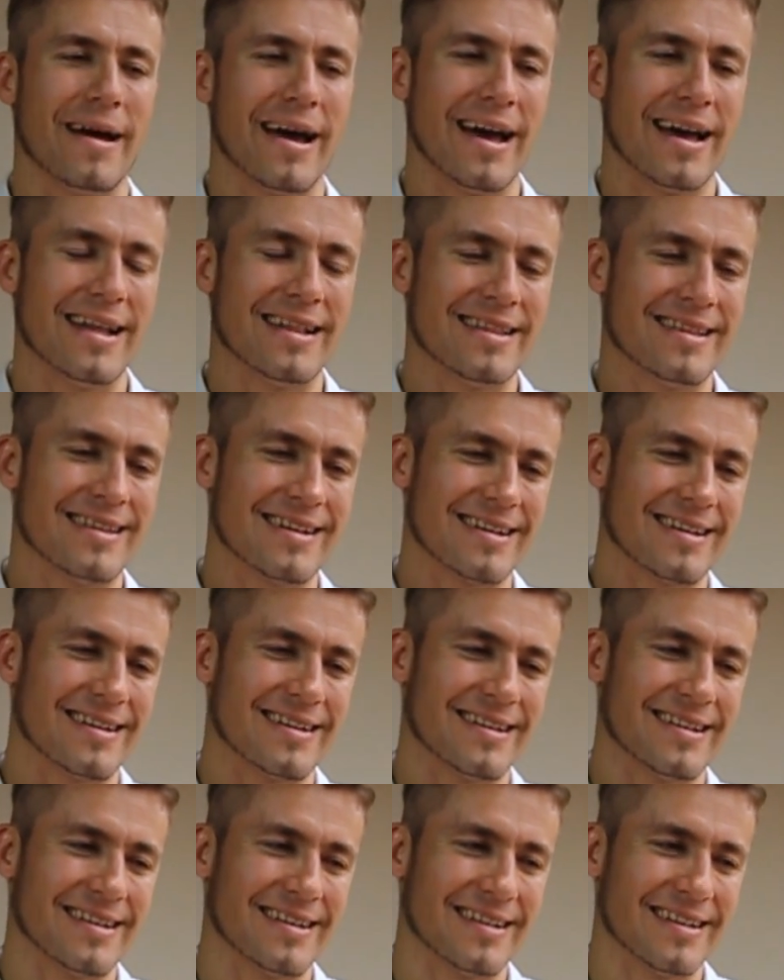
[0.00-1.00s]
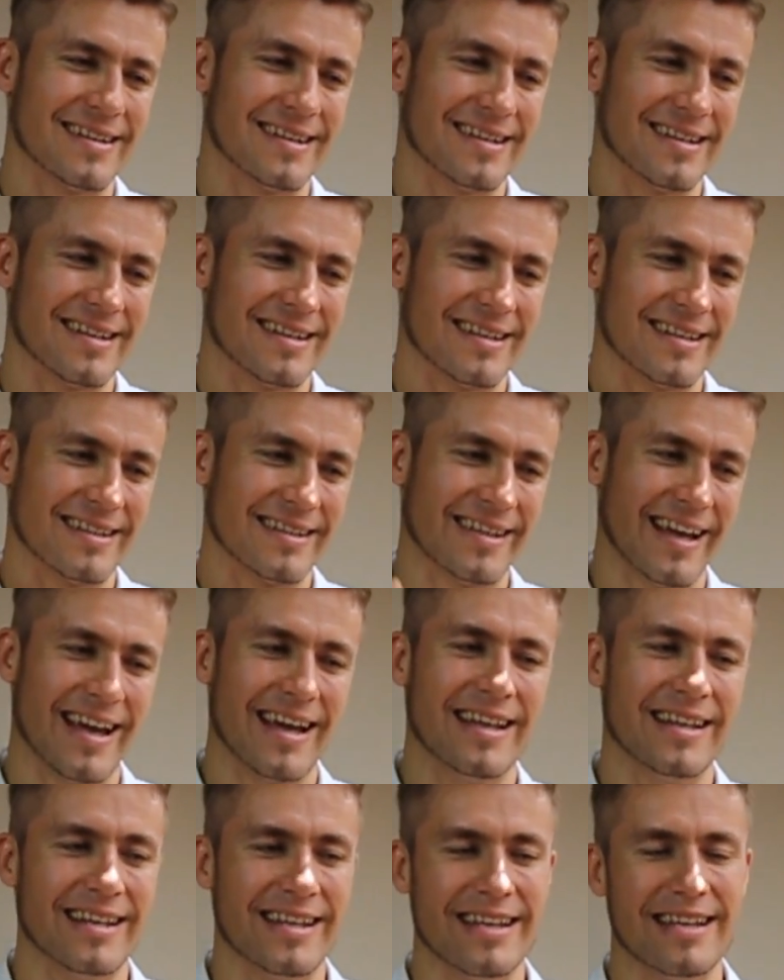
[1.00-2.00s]
and
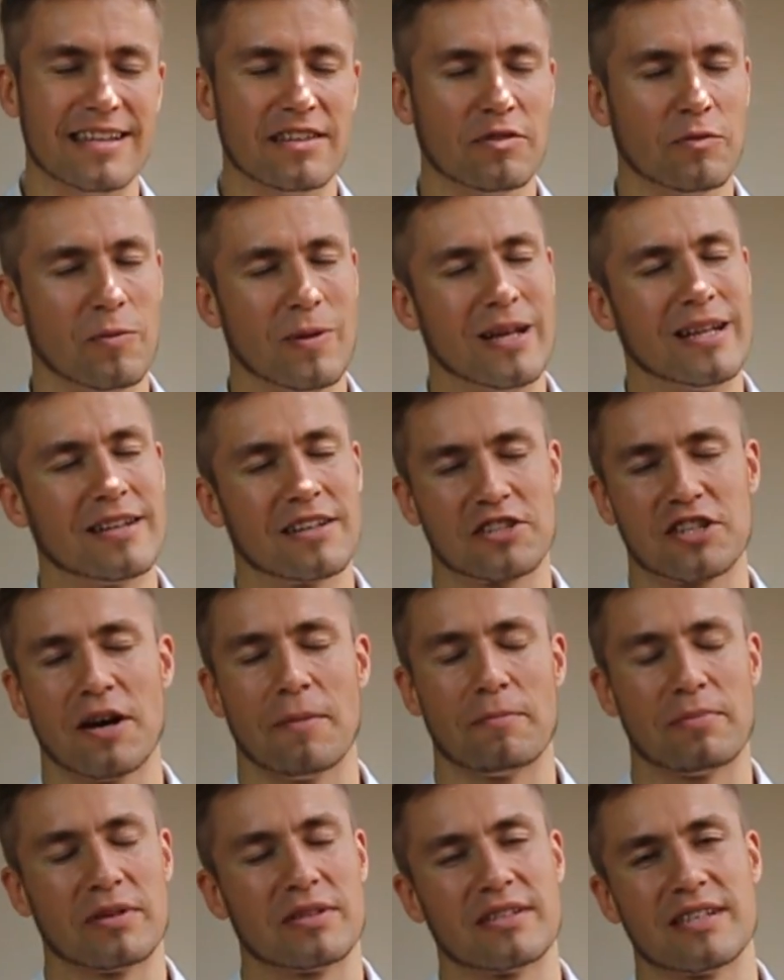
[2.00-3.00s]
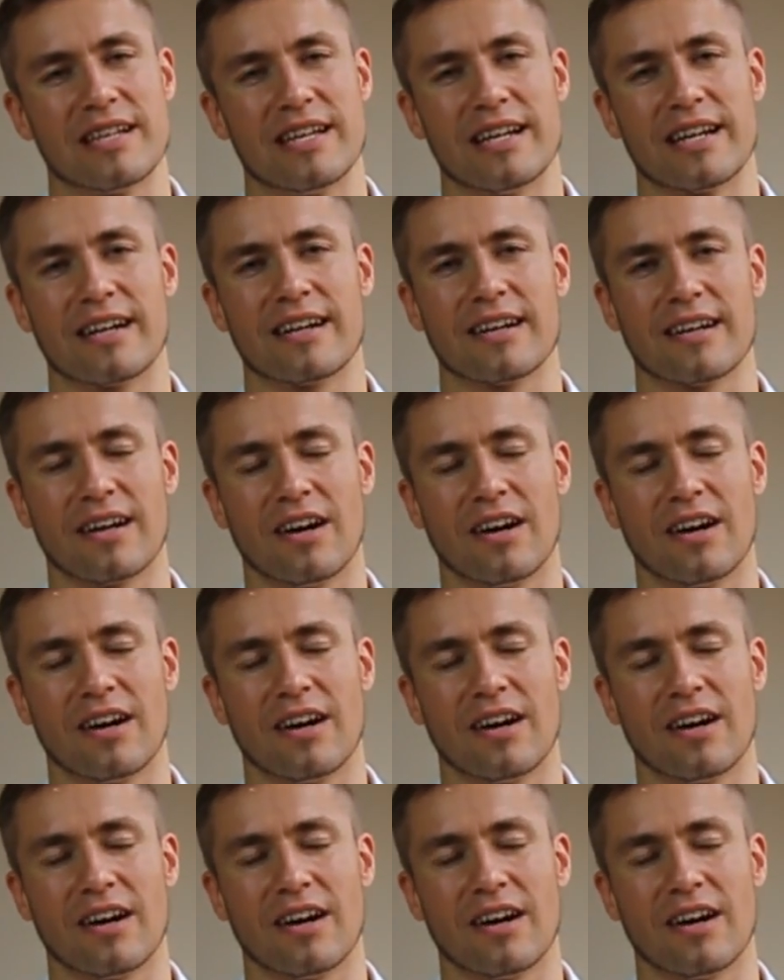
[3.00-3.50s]
they need to win the Champions League.